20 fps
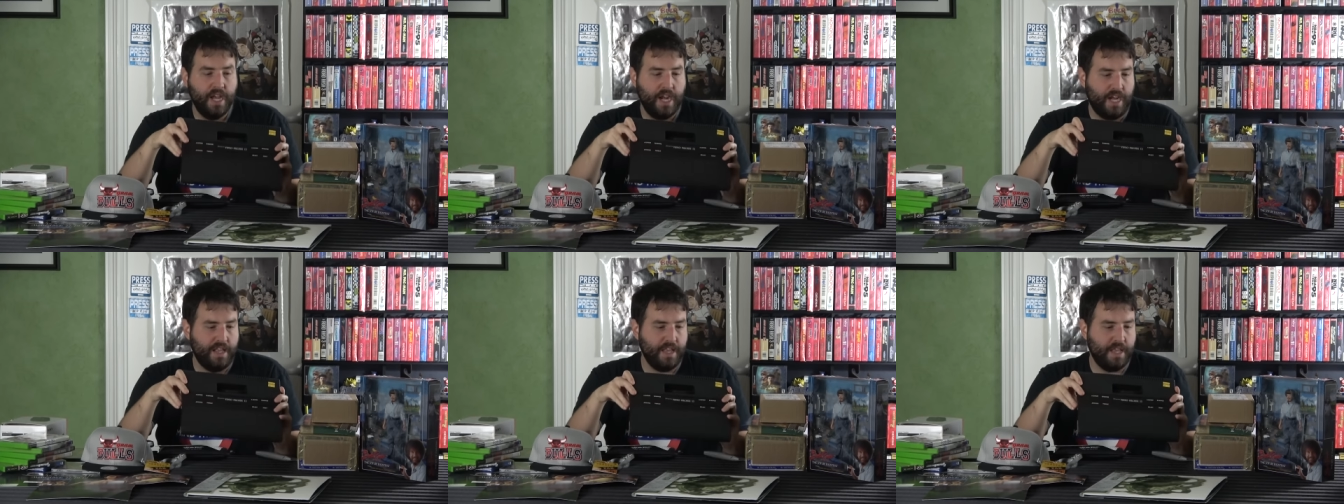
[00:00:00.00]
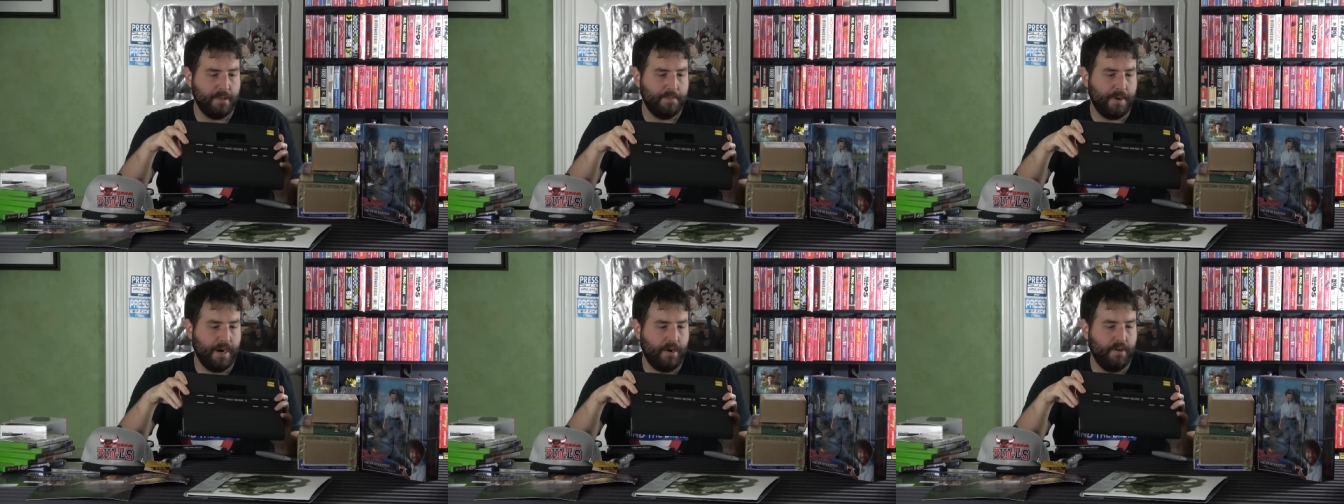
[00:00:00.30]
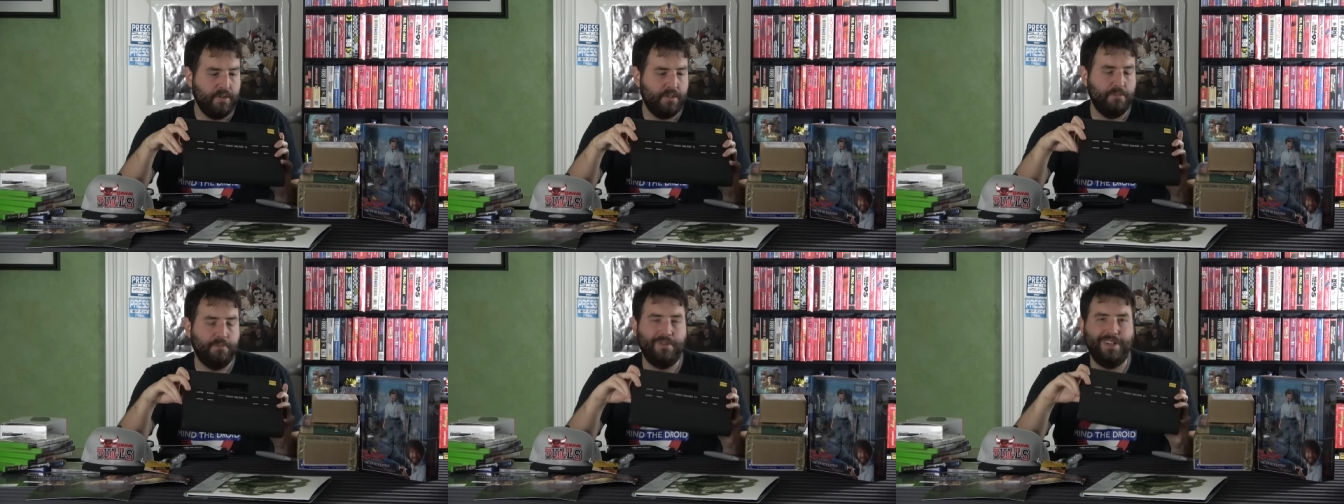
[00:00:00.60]
And then the
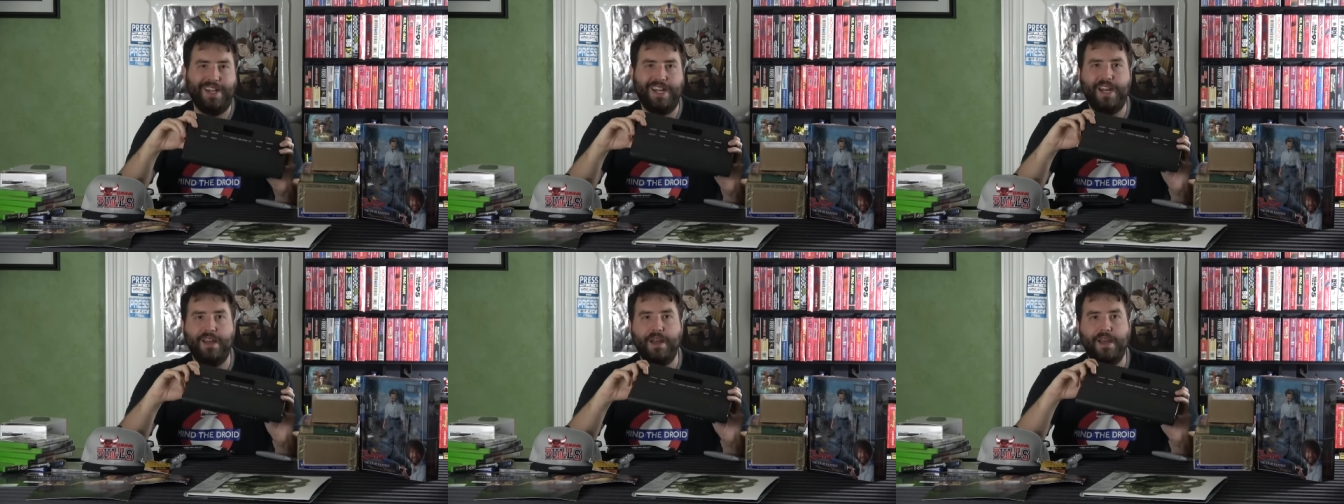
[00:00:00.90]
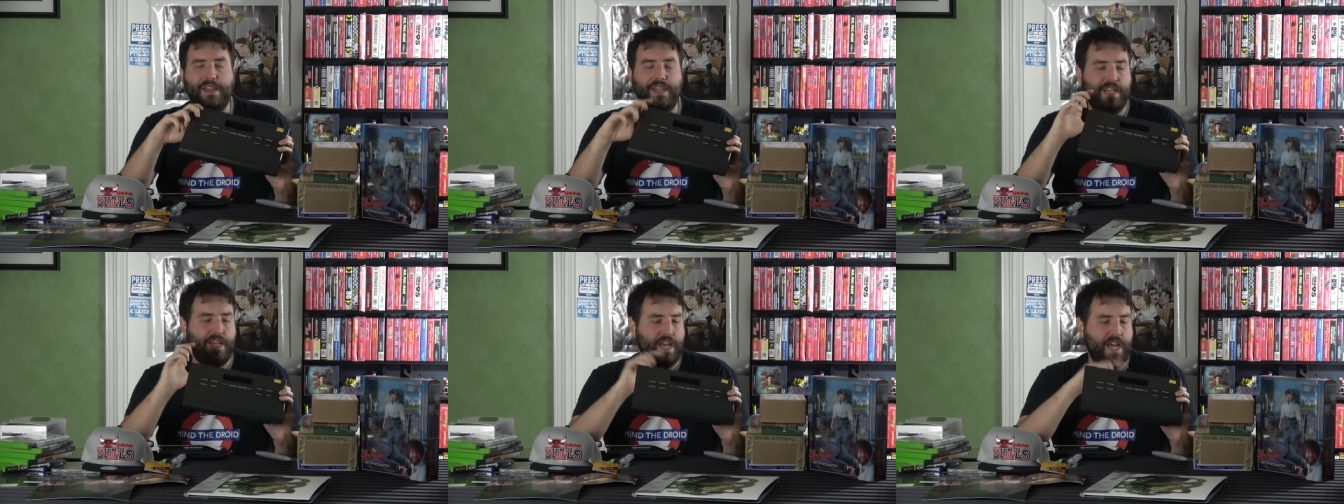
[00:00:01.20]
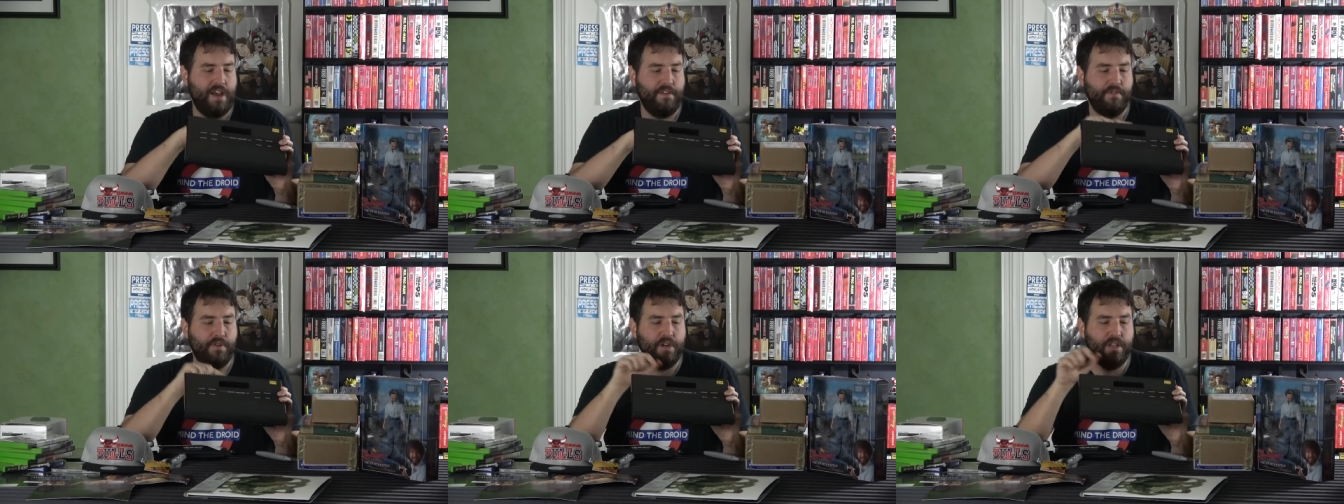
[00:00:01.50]
power supply, I think I
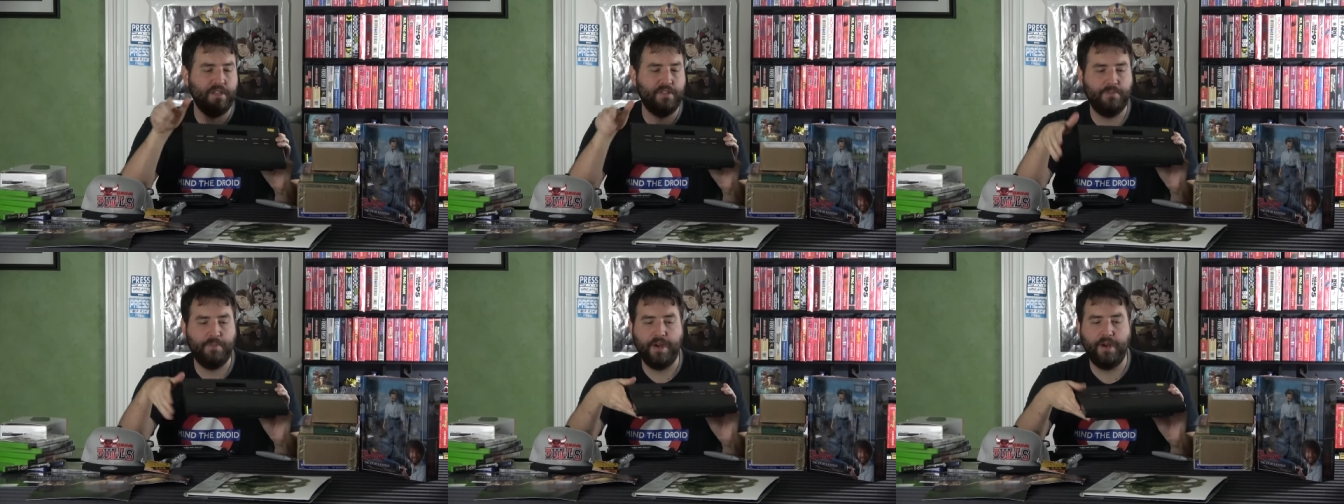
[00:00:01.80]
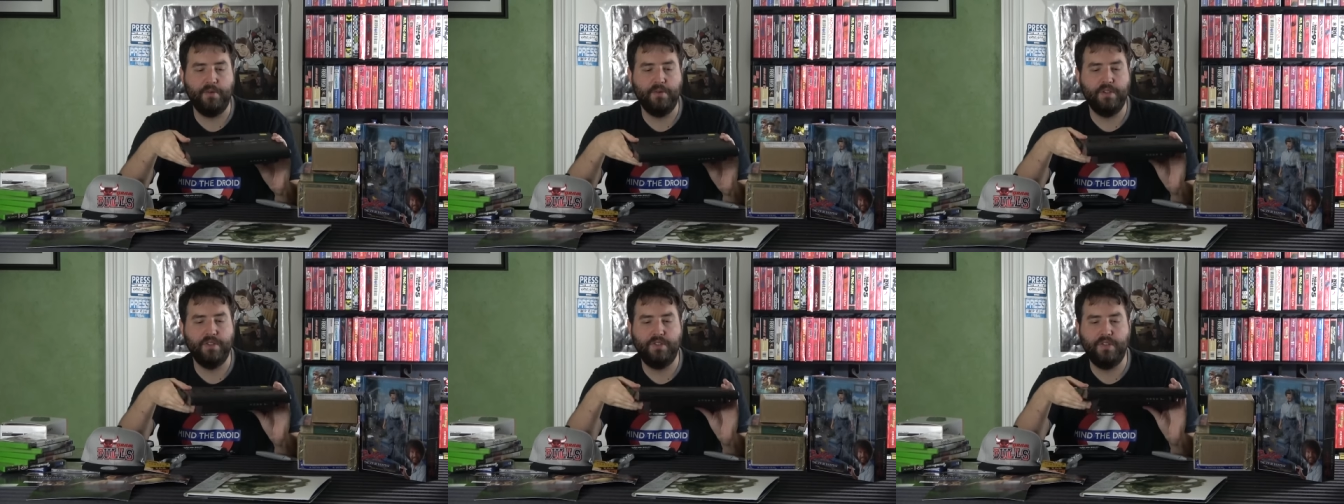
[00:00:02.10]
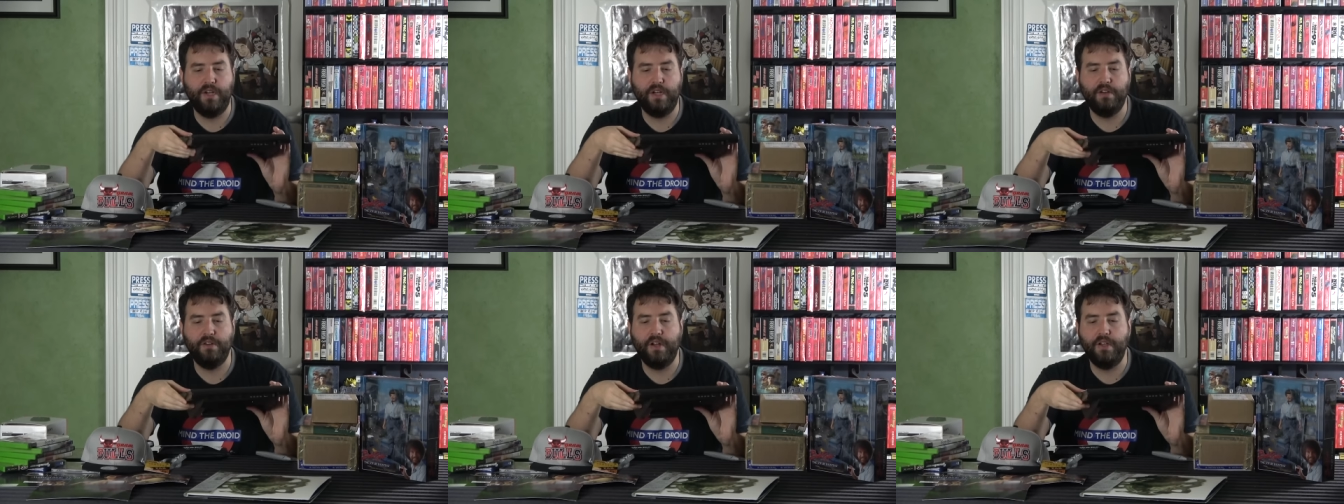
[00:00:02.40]
have one of the spare ones
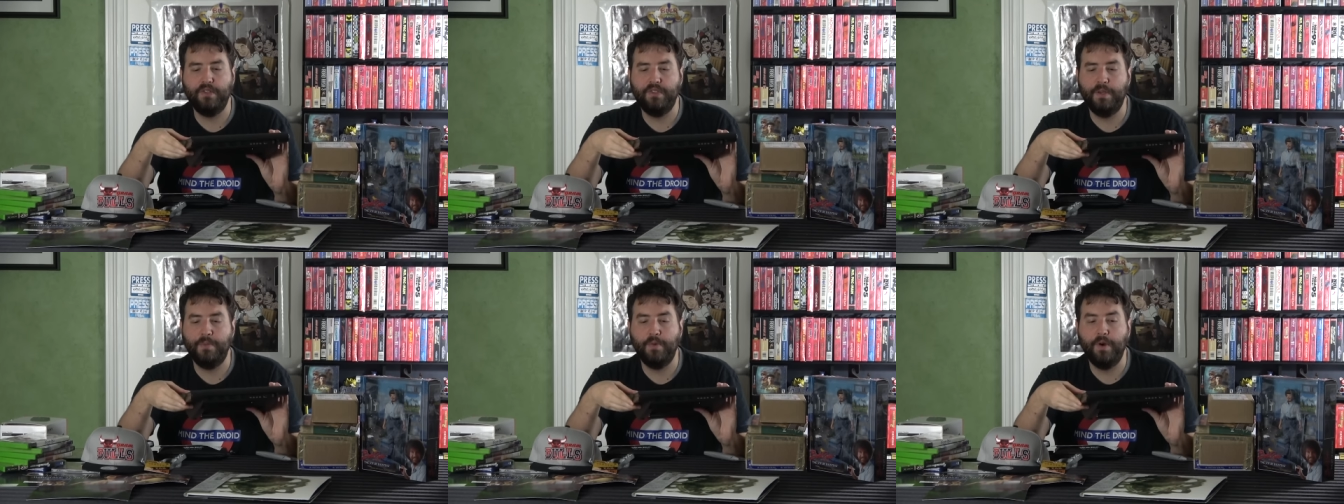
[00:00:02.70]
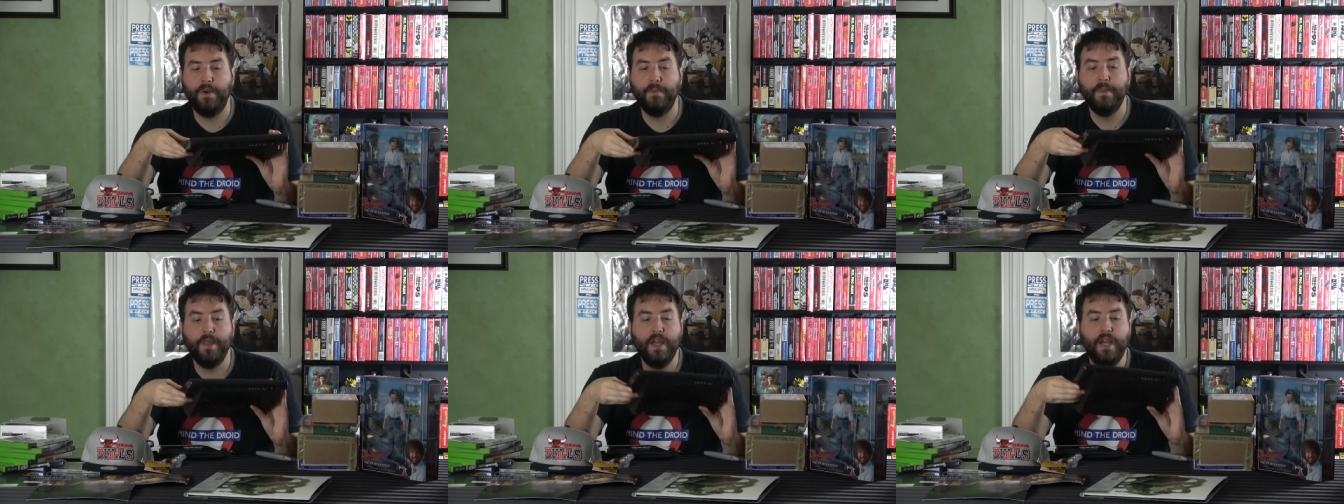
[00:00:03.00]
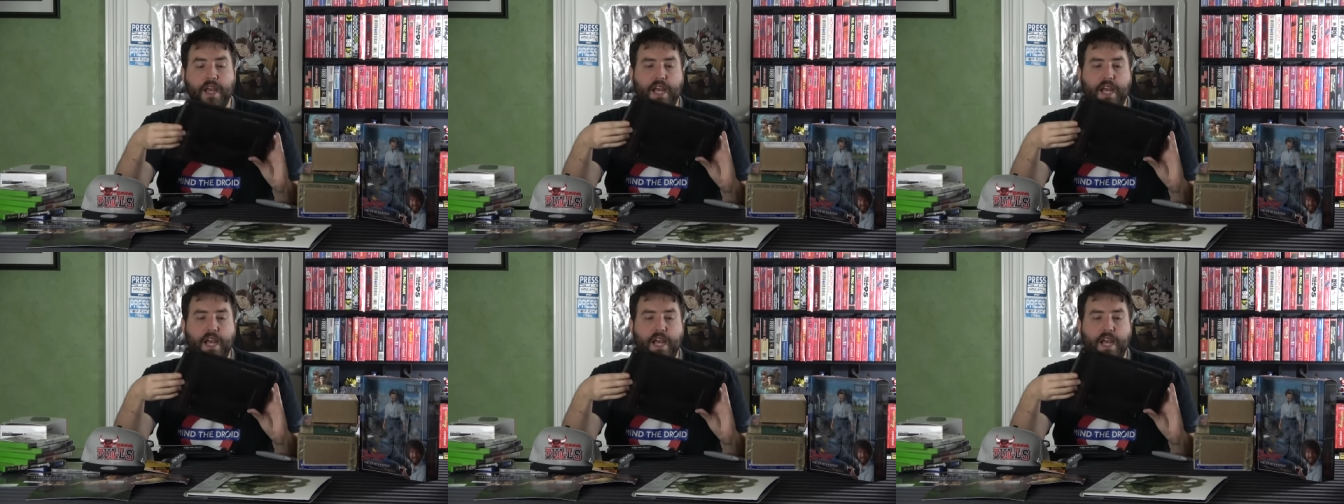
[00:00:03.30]
sitting around somewhere.